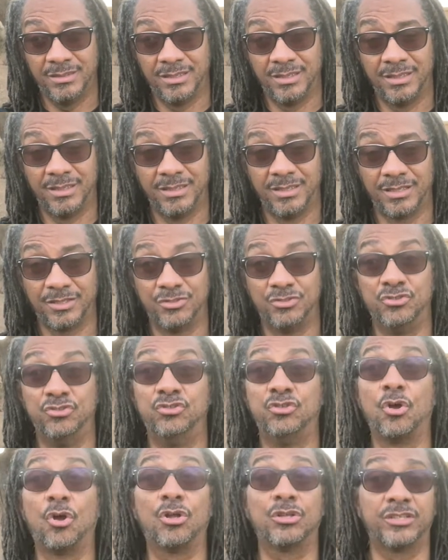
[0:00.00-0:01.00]
and
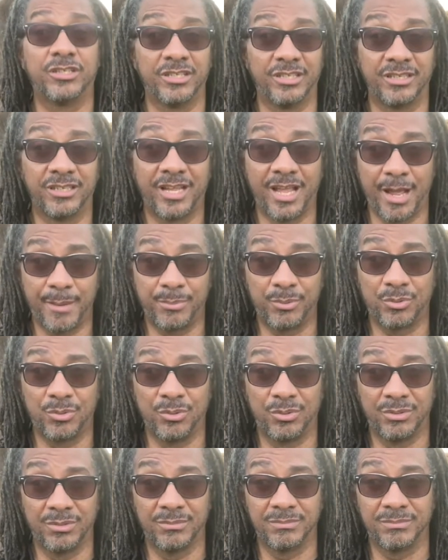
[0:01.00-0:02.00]
exalted in
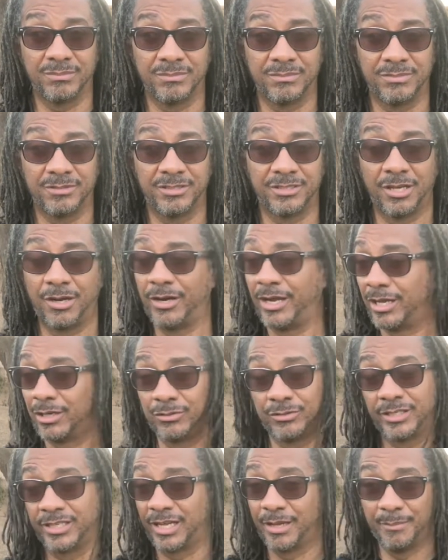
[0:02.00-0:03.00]
Capricorn. Sorry, I
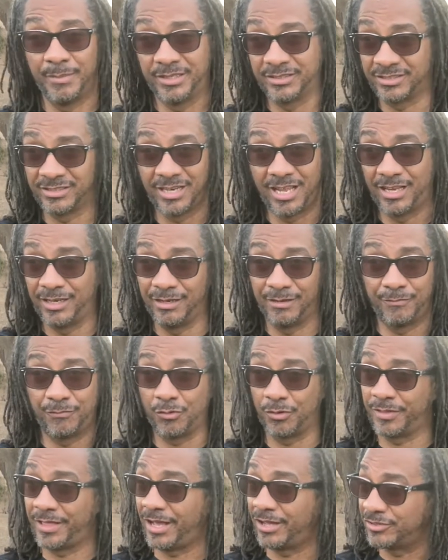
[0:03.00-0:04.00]
don't think I mentioned that in the
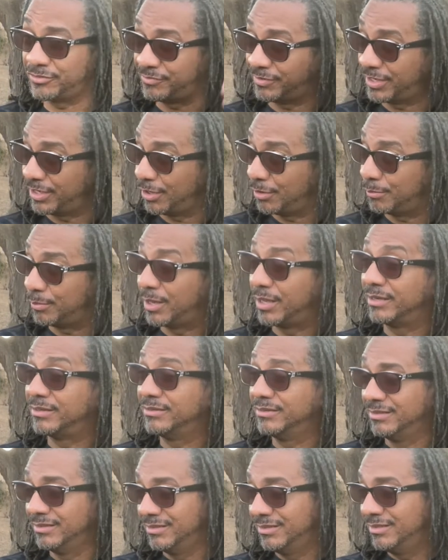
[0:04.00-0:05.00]
4th house video, but
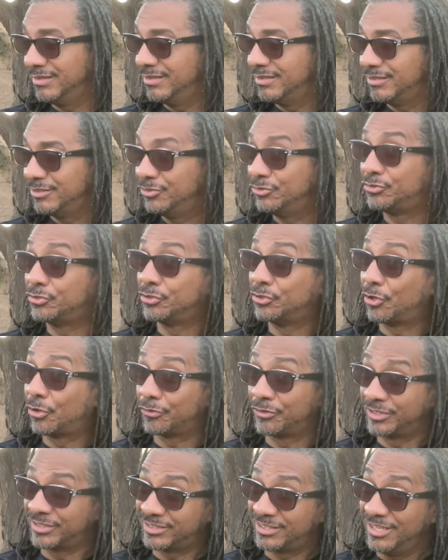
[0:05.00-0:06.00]
you should know
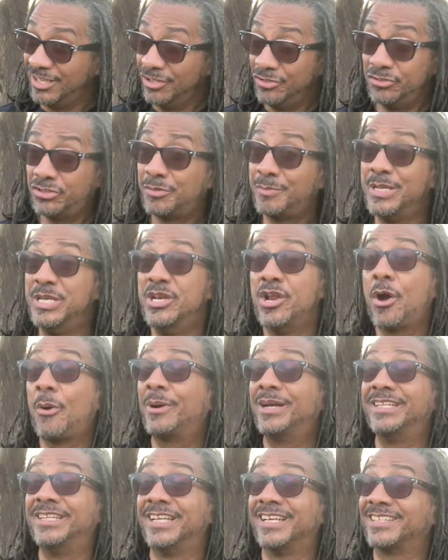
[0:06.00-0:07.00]
this. You should be
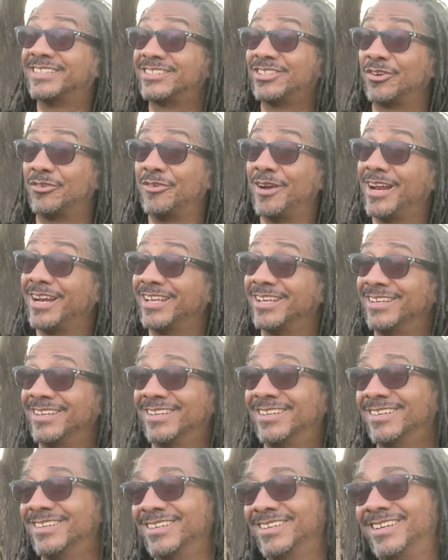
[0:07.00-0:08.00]
knowing this already.
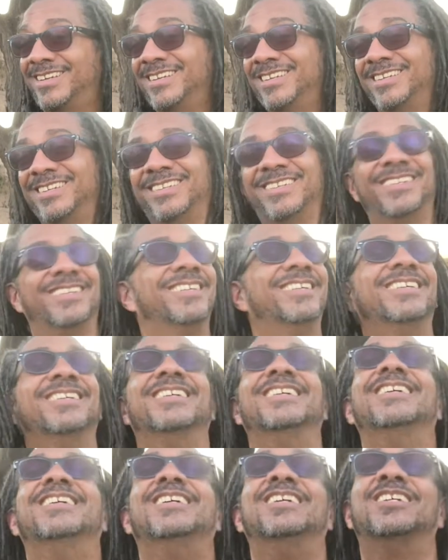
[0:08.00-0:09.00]

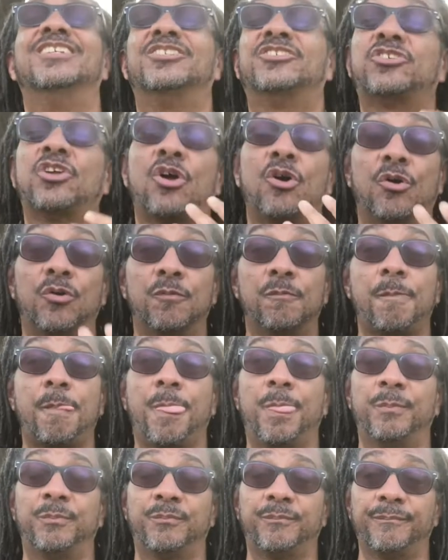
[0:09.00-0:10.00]
So
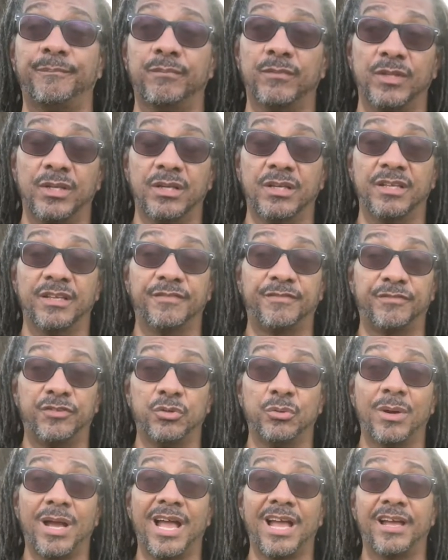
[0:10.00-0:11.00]
if
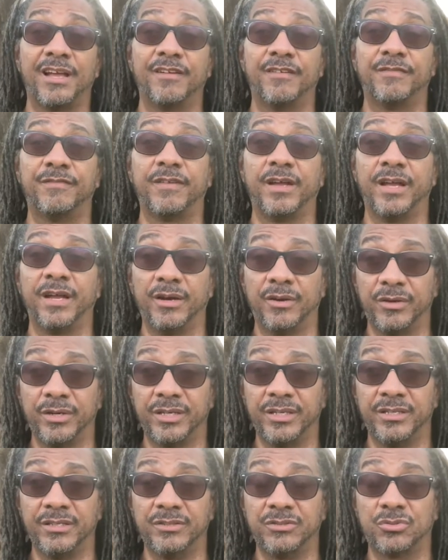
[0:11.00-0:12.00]
you have
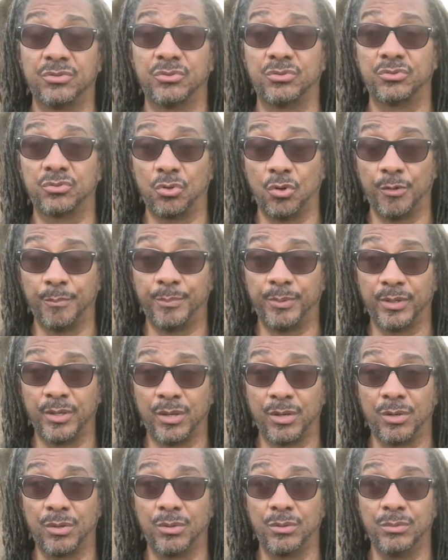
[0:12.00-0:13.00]
Aries or Scorpio
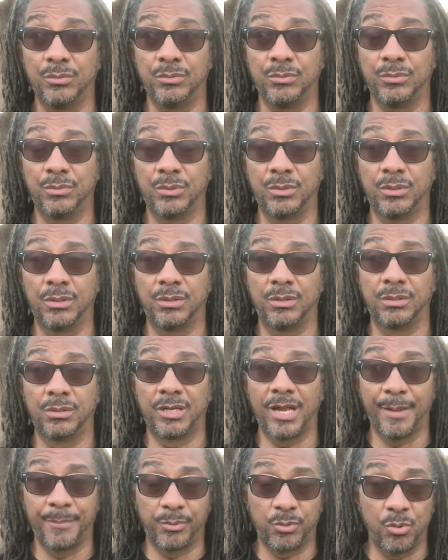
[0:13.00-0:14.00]
or
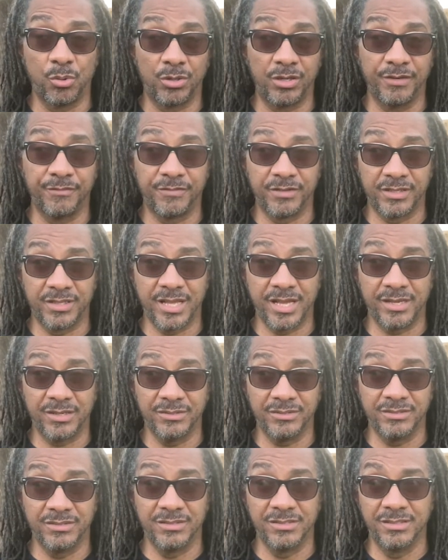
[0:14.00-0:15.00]
Capricorn in the 5th
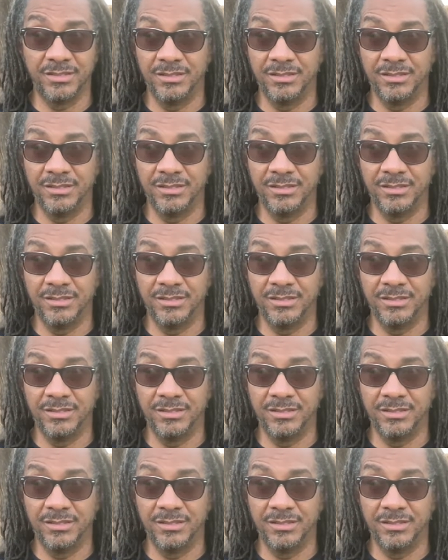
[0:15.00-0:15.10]
house,